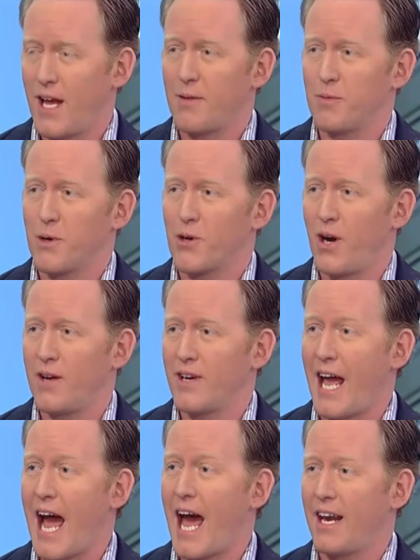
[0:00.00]
to Admiral
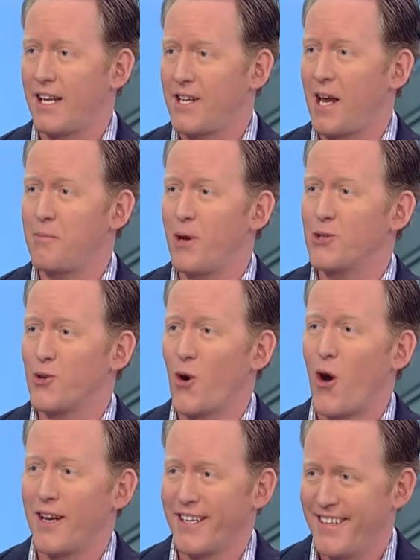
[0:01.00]
McRaven had a tape
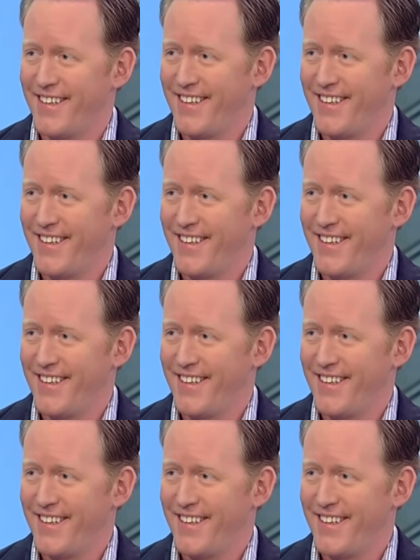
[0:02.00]
measure on it.